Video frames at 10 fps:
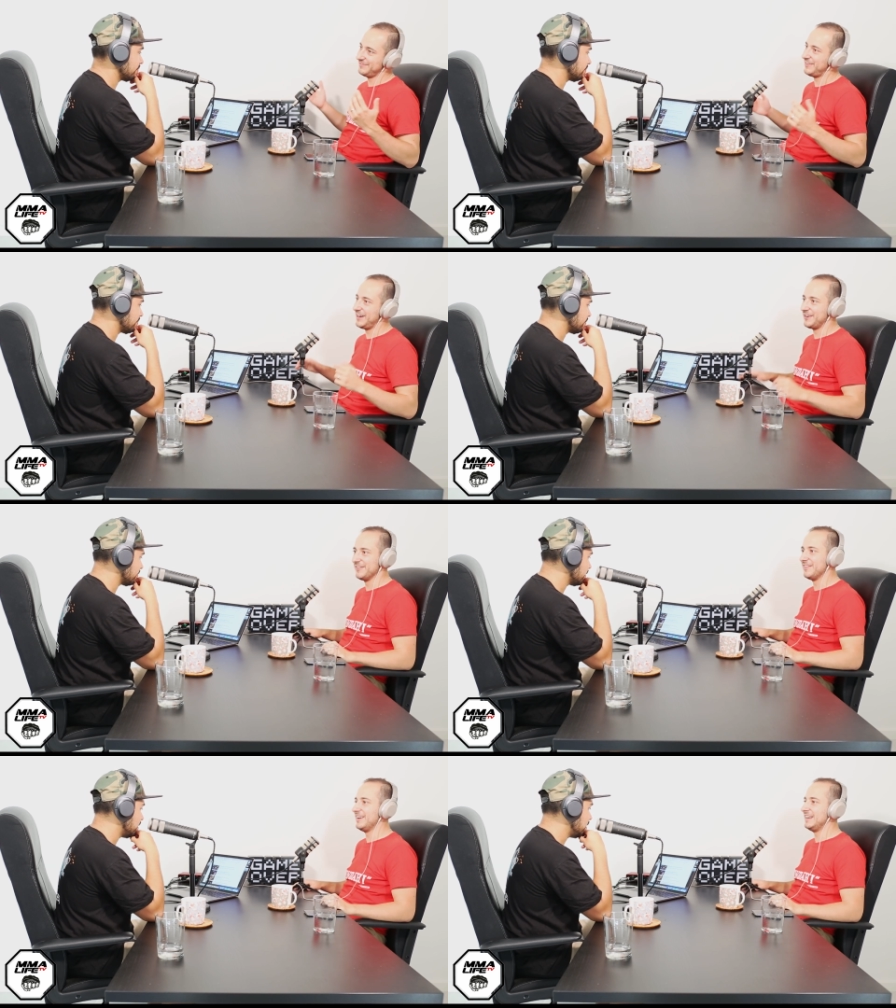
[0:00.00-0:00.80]
"Fight
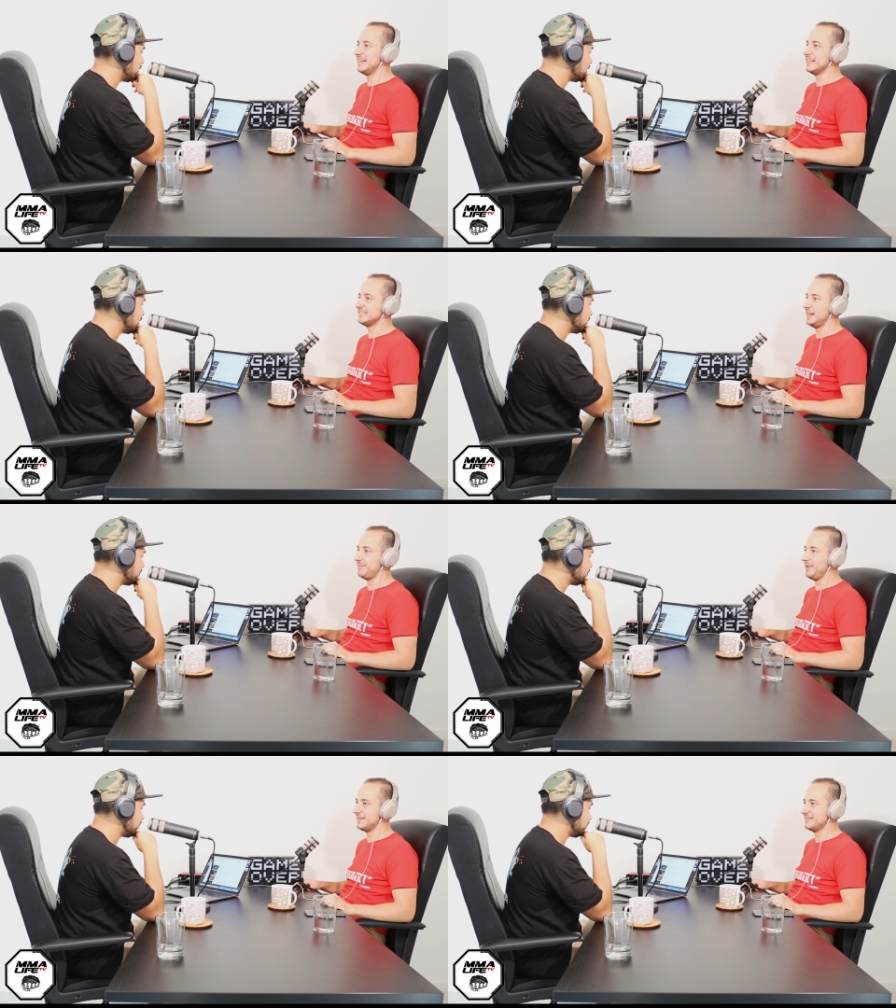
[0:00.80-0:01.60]
over," and he gets
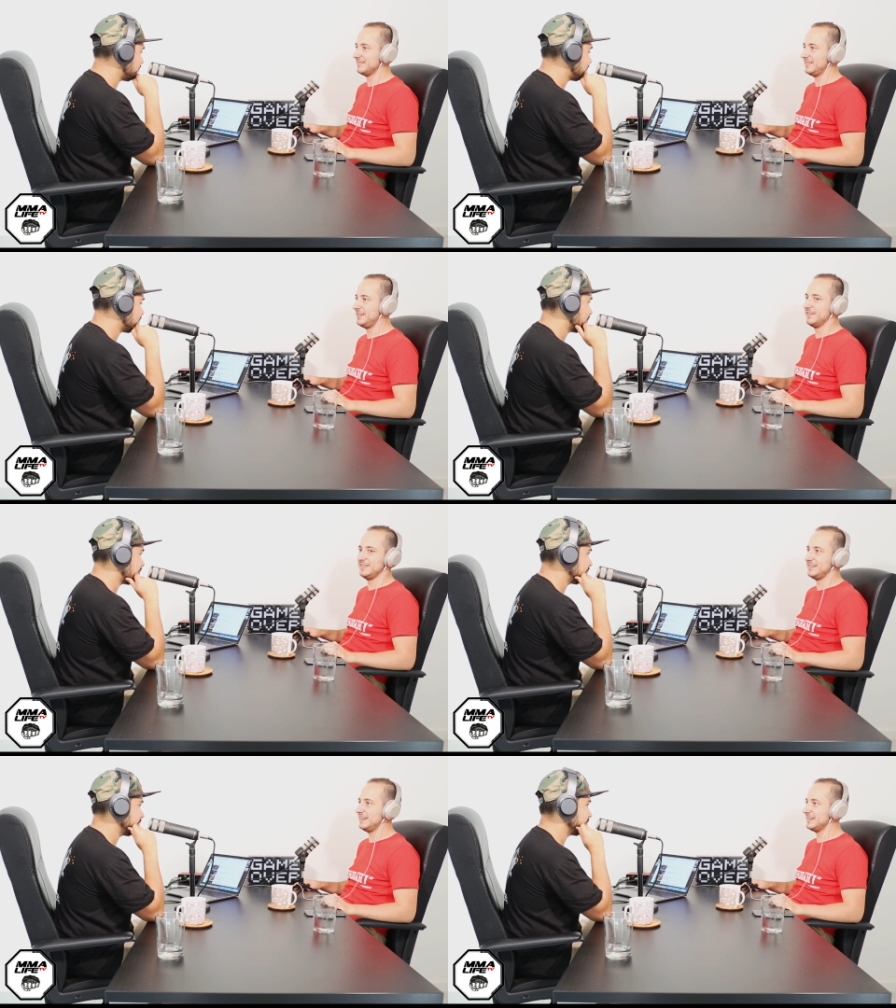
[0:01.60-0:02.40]
up like the
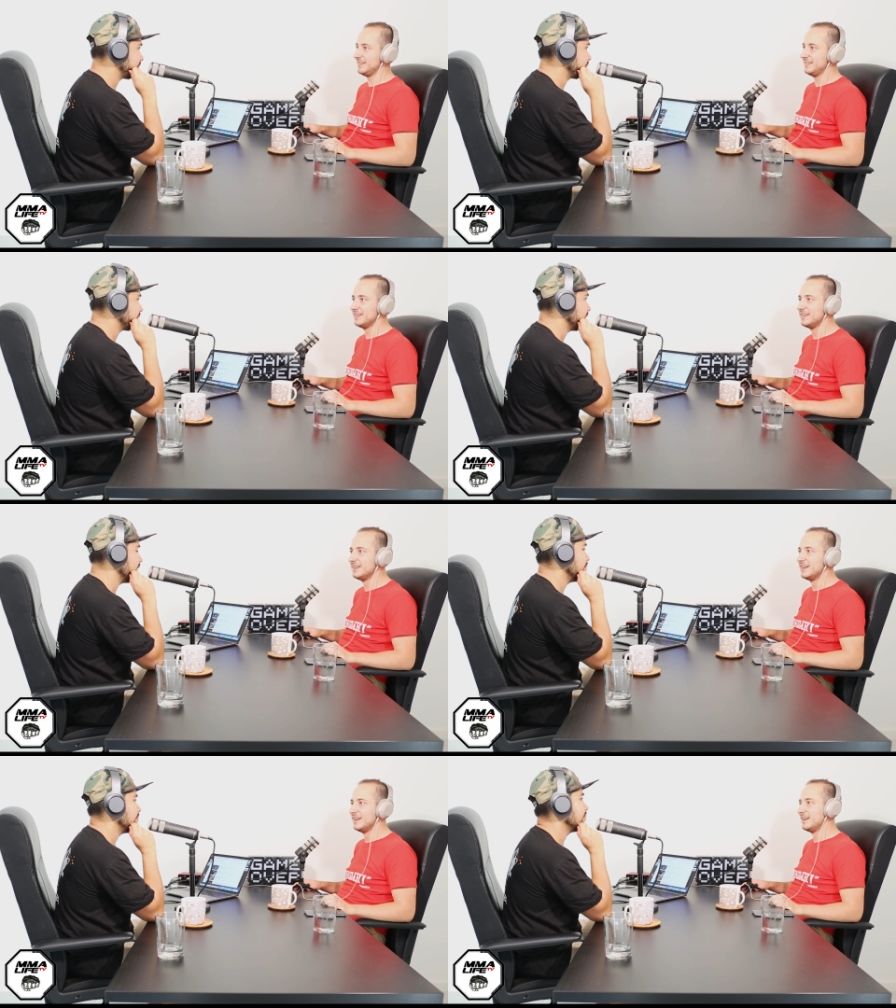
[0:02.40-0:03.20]
Undertaker.
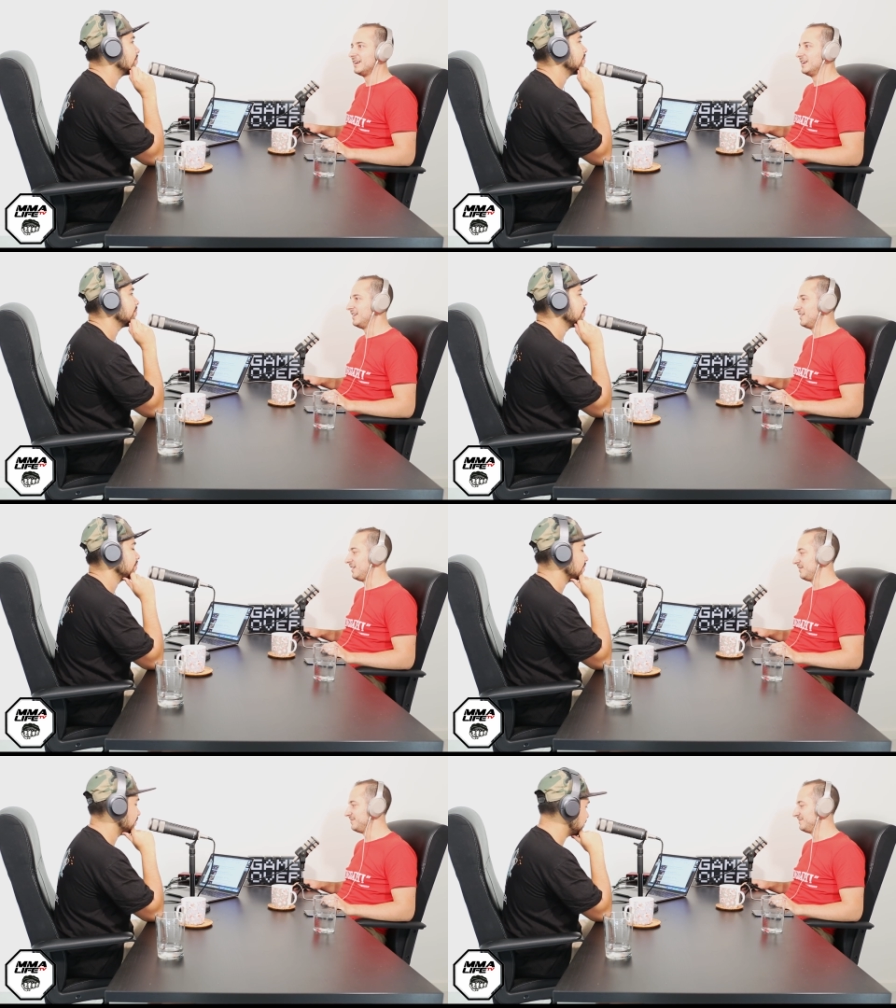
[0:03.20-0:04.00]
Yep.
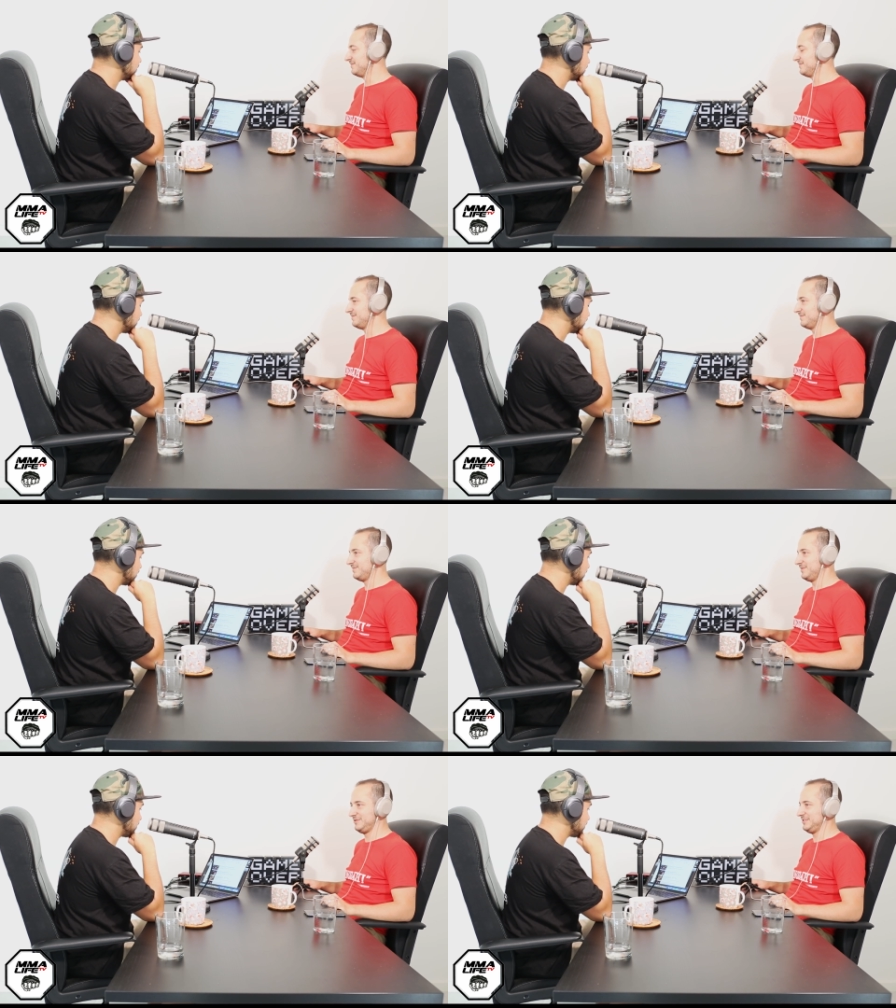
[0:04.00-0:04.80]
Um,
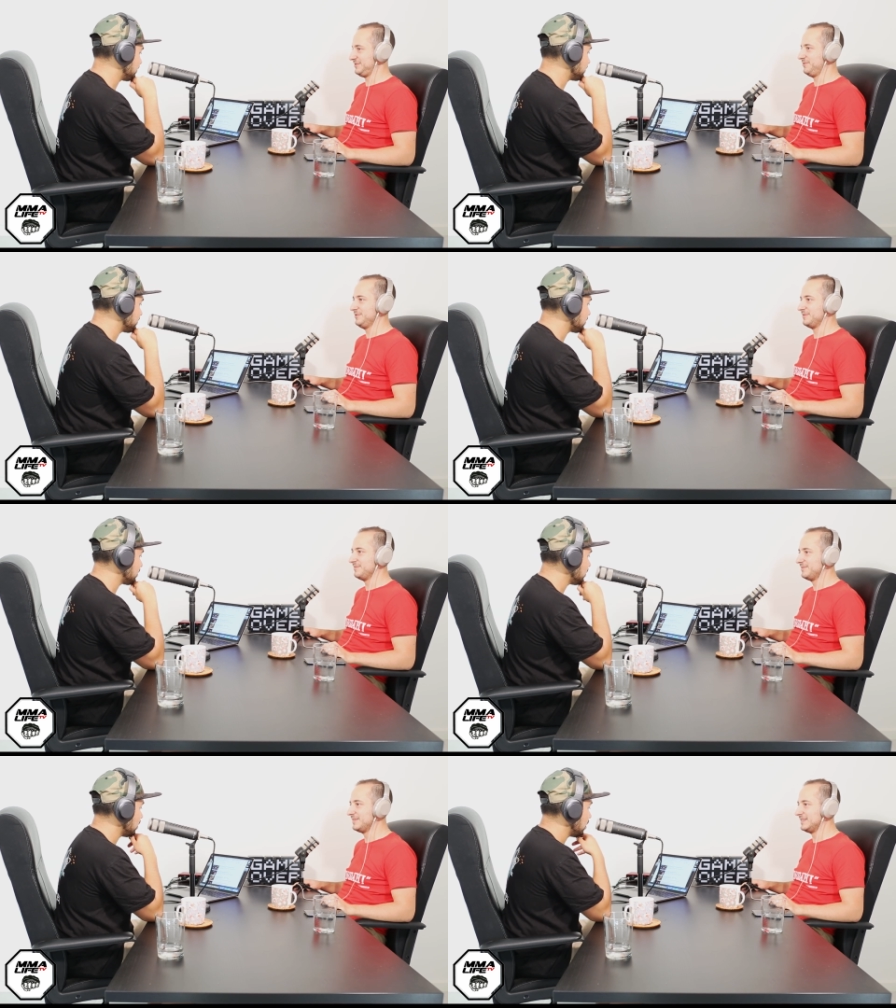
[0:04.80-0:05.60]
it was just awesome.
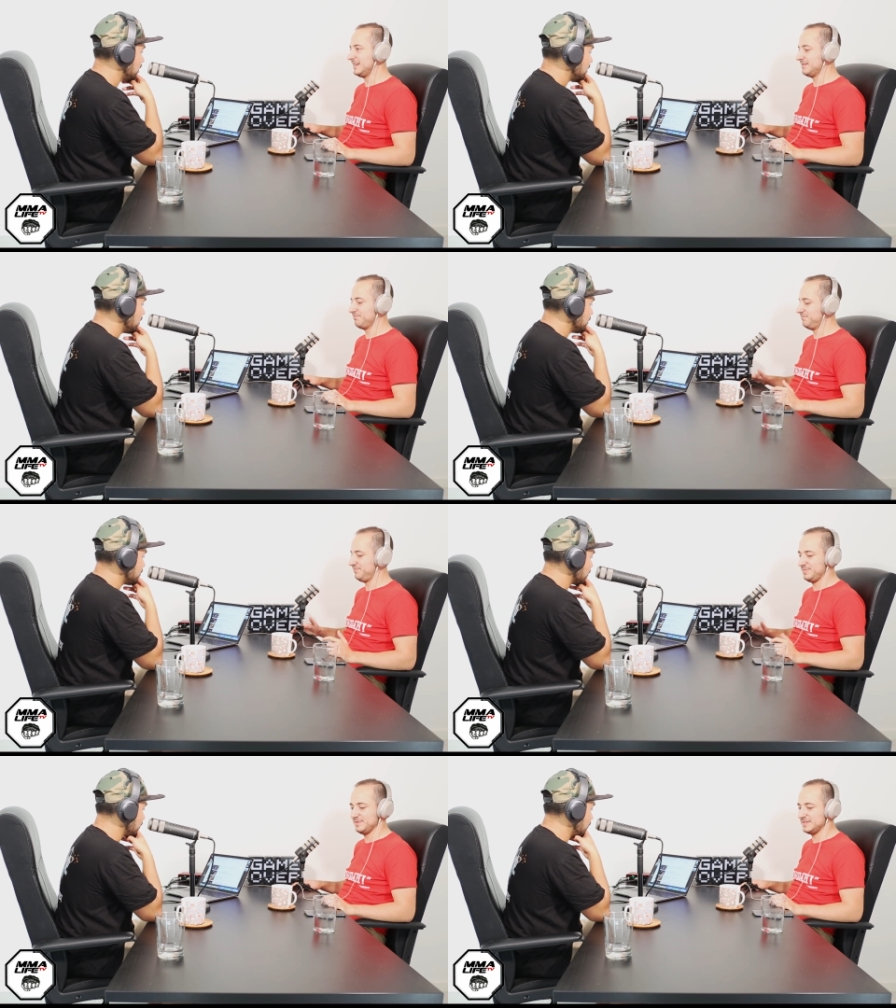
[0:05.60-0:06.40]
it
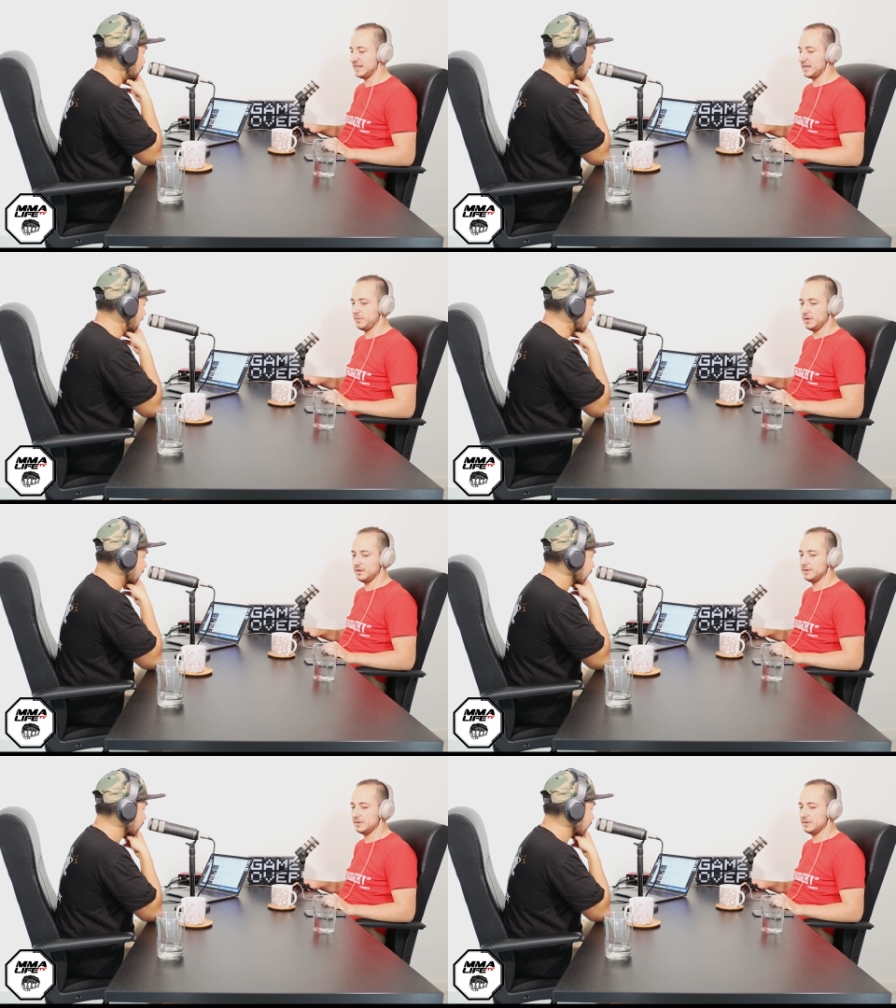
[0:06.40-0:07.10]
was a good fight. One.